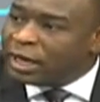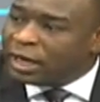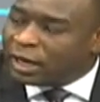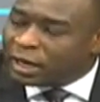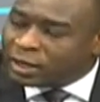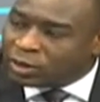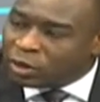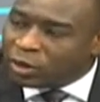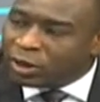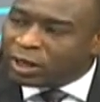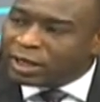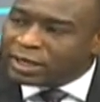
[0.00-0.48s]

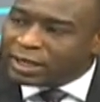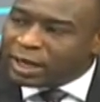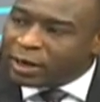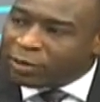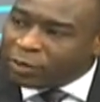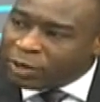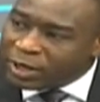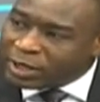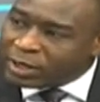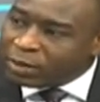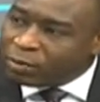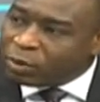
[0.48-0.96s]
As long as they're
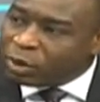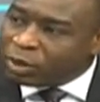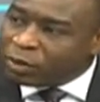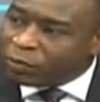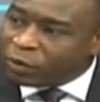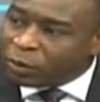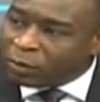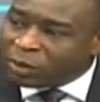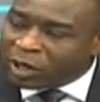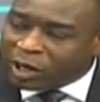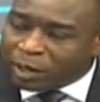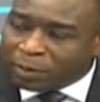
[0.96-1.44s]
raising money
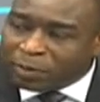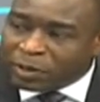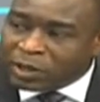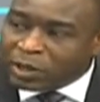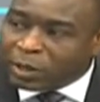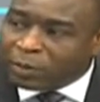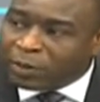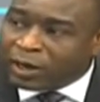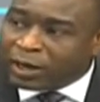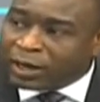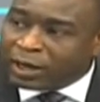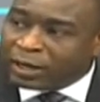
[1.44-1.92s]
from the
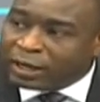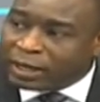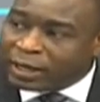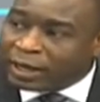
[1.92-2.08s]
capital market,